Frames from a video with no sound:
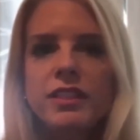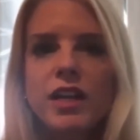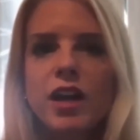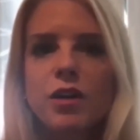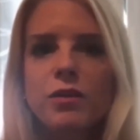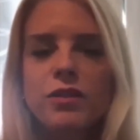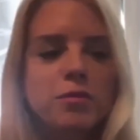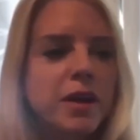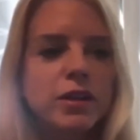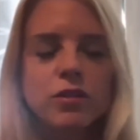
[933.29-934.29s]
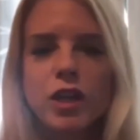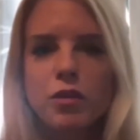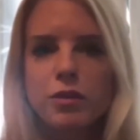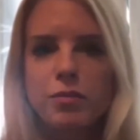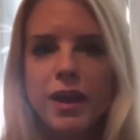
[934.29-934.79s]
know that Michael
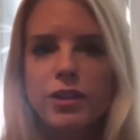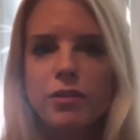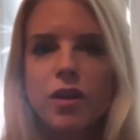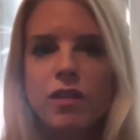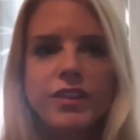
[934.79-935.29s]
Cohen paid her off.